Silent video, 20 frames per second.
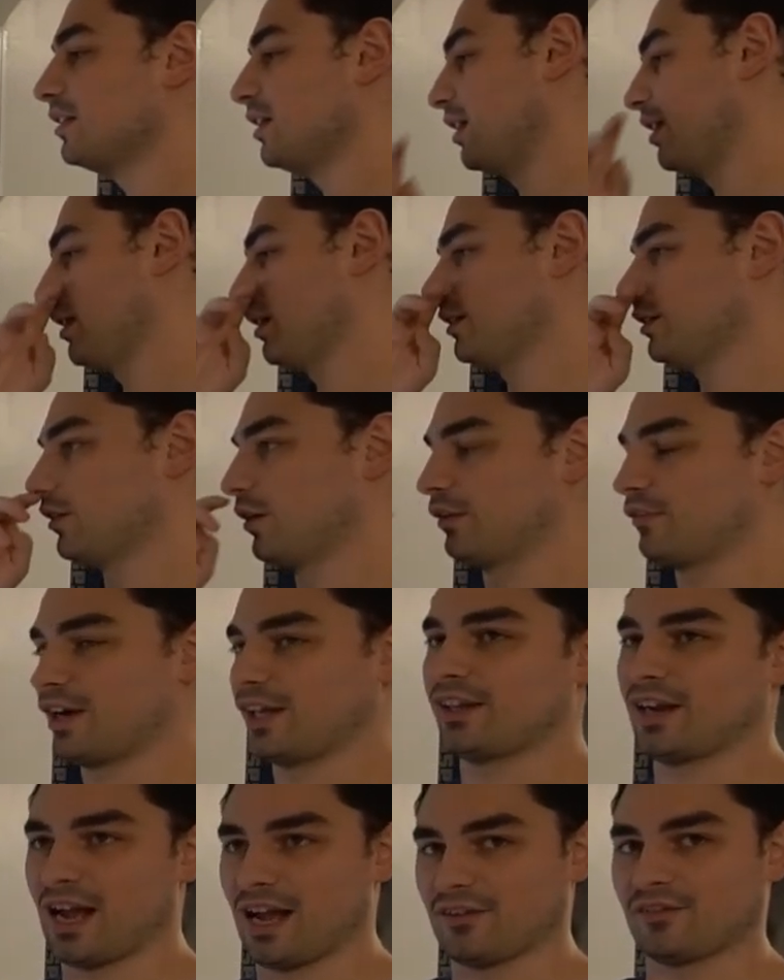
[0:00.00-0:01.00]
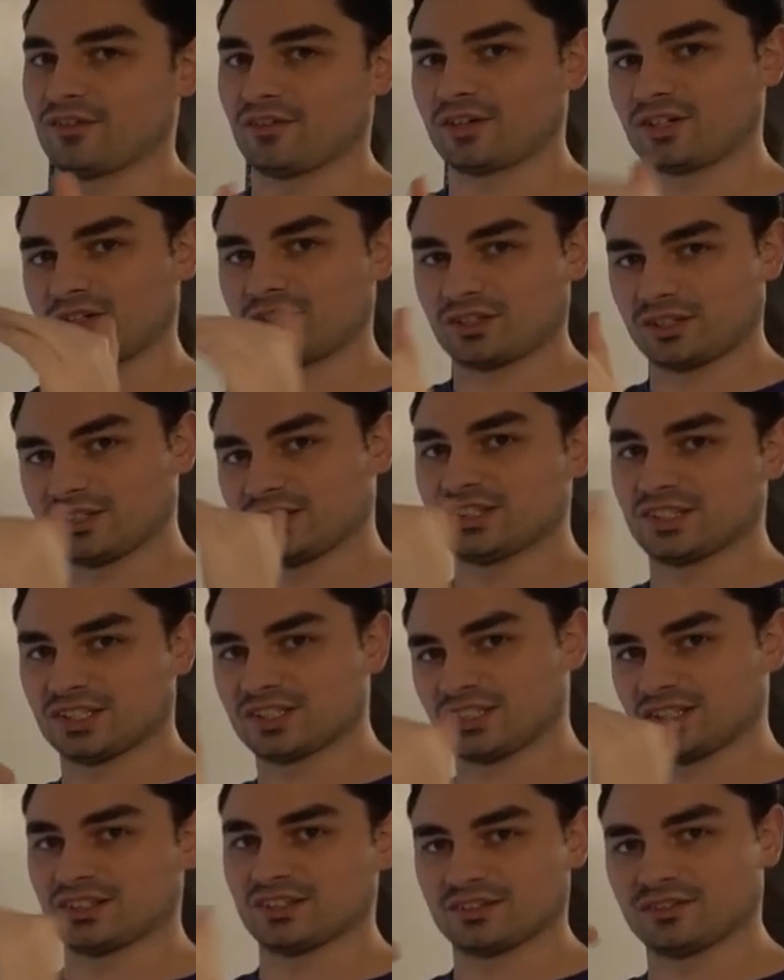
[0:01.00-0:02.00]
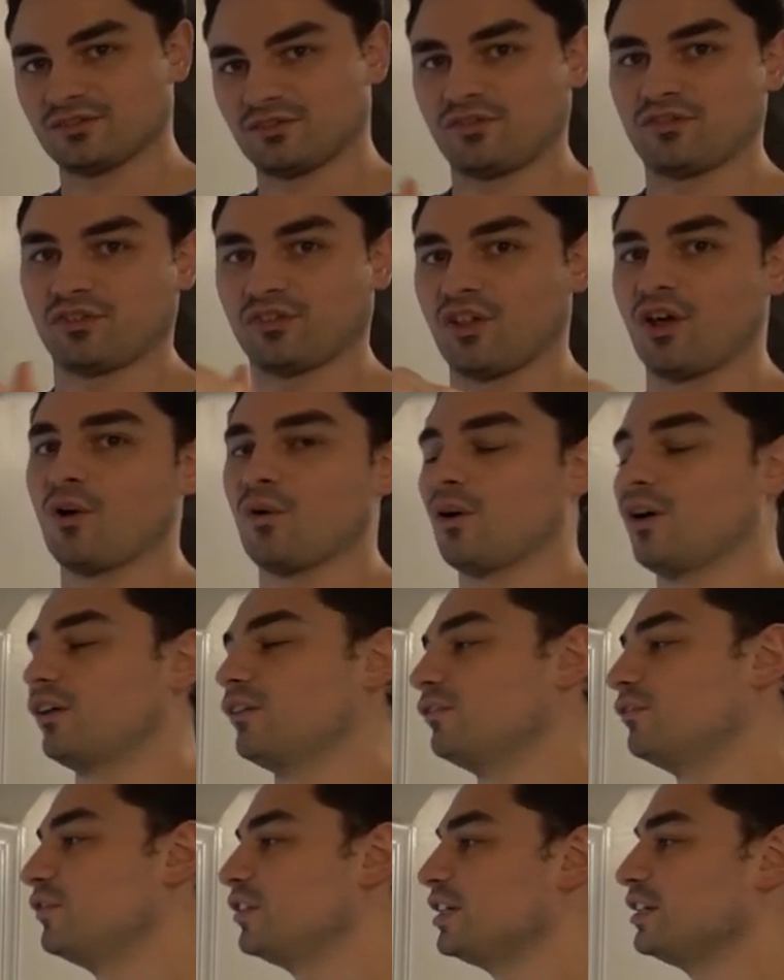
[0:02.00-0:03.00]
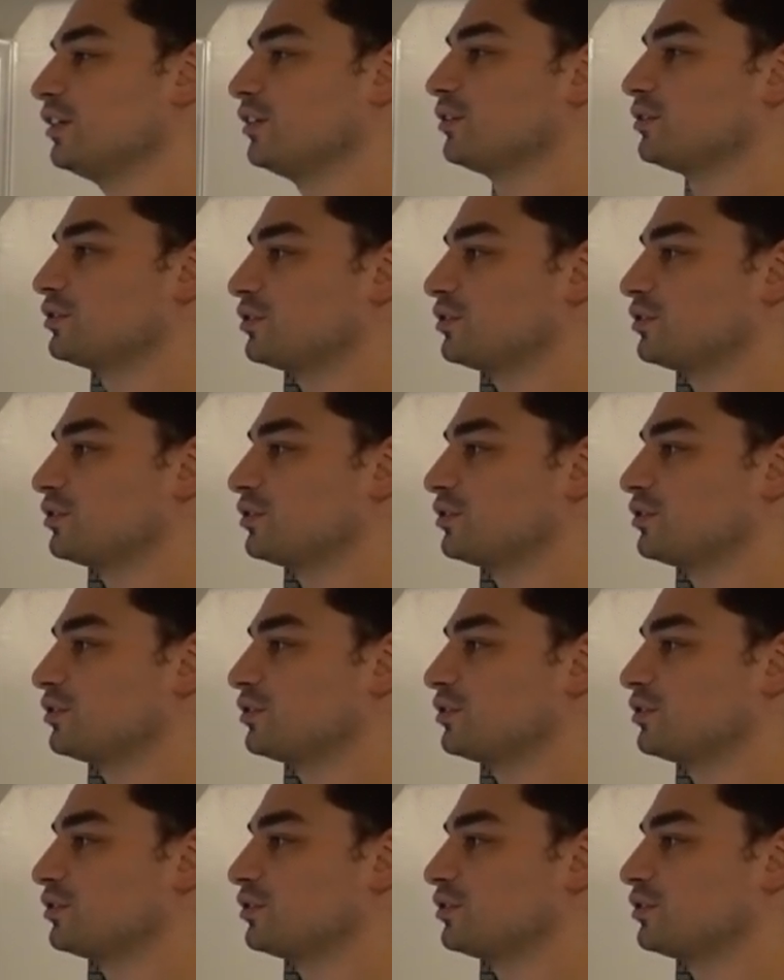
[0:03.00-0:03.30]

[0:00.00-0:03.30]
Uh, you know, I'd rather have a consistent flow of videos.